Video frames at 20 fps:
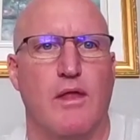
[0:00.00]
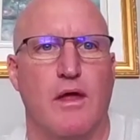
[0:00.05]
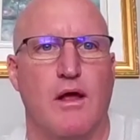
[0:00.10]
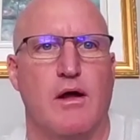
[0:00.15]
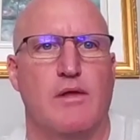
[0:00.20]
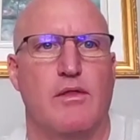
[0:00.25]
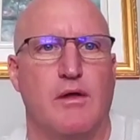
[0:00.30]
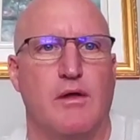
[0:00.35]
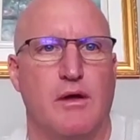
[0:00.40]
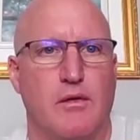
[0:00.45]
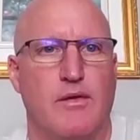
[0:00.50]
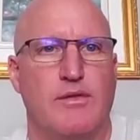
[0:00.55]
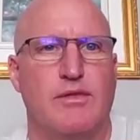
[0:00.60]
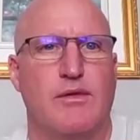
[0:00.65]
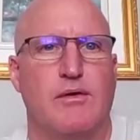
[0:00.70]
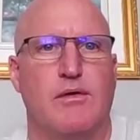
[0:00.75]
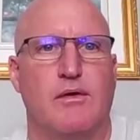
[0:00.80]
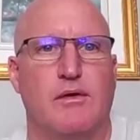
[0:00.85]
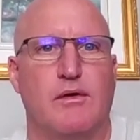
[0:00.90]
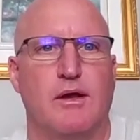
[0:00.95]
they are, they know what
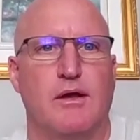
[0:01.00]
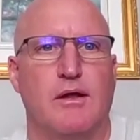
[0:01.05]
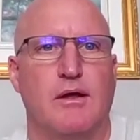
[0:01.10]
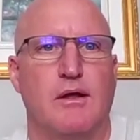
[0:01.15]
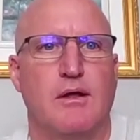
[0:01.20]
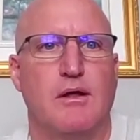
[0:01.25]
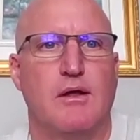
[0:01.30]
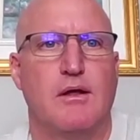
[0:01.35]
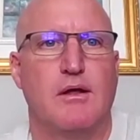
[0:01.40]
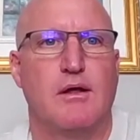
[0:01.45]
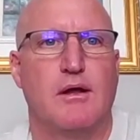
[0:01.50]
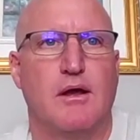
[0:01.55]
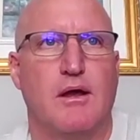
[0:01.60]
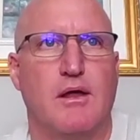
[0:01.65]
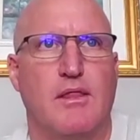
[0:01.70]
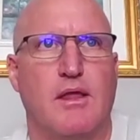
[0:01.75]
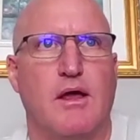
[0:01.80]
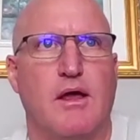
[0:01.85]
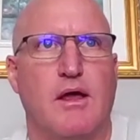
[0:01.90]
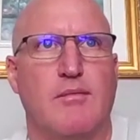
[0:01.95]
they're doing,
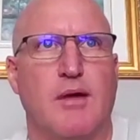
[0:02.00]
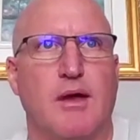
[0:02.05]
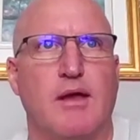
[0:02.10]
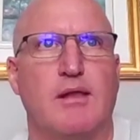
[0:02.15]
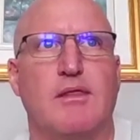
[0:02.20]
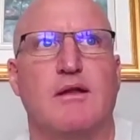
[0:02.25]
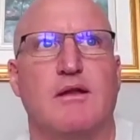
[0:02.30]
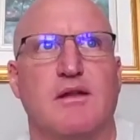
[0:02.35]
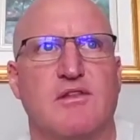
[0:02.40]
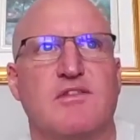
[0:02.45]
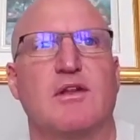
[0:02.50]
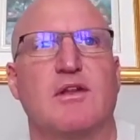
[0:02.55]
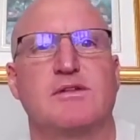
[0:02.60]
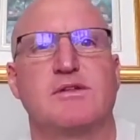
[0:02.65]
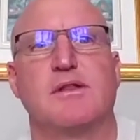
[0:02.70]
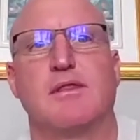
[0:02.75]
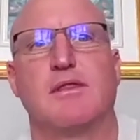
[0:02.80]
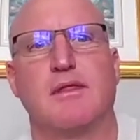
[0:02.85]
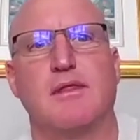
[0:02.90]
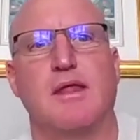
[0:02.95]
and they can make the
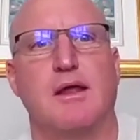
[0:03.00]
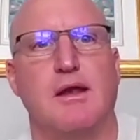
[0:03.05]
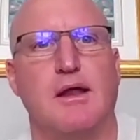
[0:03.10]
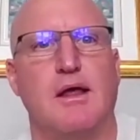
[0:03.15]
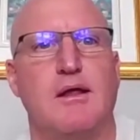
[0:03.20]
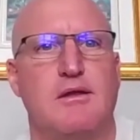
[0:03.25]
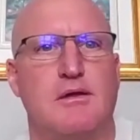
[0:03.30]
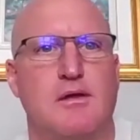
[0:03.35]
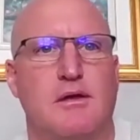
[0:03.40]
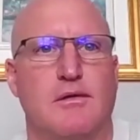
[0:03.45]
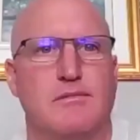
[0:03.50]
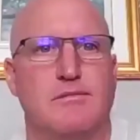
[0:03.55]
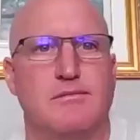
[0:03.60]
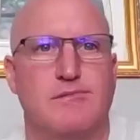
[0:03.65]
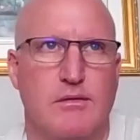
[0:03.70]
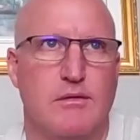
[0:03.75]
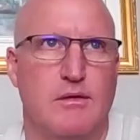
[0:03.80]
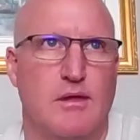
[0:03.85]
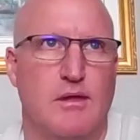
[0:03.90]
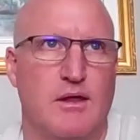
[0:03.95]
decision that they need to.
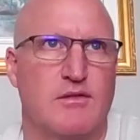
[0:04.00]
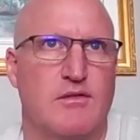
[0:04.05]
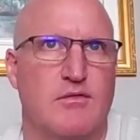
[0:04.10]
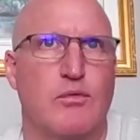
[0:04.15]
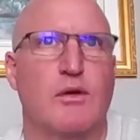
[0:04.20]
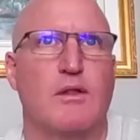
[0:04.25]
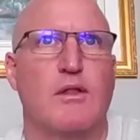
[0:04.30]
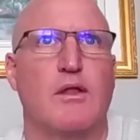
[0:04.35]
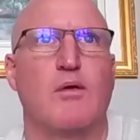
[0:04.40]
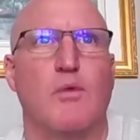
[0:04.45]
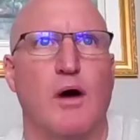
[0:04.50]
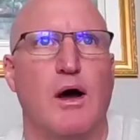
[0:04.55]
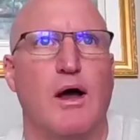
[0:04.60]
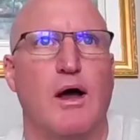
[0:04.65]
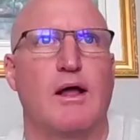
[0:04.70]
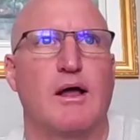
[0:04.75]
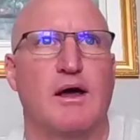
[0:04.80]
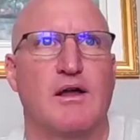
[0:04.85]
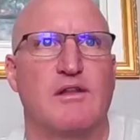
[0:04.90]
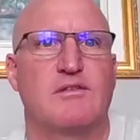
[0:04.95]
That's really
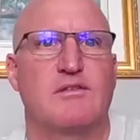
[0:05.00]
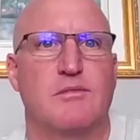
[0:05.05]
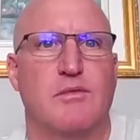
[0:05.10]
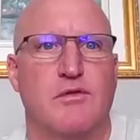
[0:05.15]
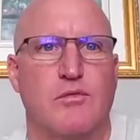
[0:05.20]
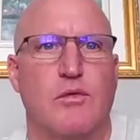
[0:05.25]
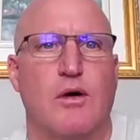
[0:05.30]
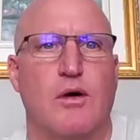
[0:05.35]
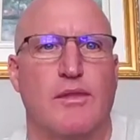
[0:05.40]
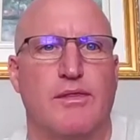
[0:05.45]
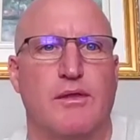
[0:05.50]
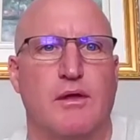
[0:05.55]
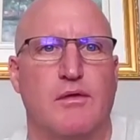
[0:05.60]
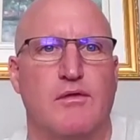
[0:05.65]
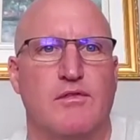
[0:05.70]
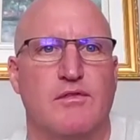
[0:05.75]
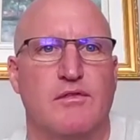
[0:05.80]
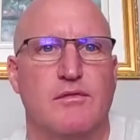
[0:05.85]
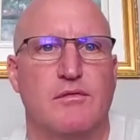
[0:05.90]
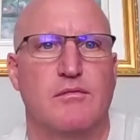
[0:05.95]
why customers want
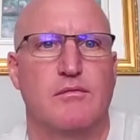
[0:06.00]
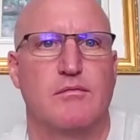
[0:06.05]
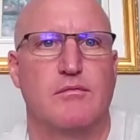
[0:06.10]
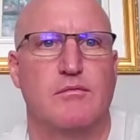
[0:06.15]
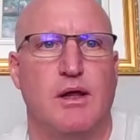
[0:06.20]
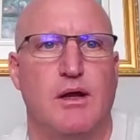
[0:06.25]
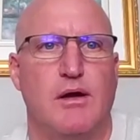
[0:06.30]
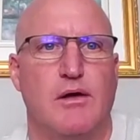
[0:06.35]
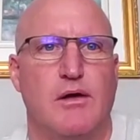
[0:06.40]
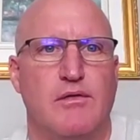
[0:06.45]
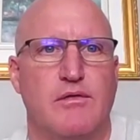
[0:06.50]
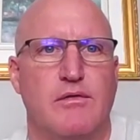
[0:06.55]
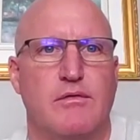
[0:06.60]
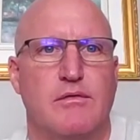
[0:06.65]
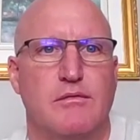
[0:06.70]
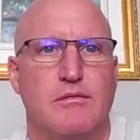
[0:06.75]
those meters.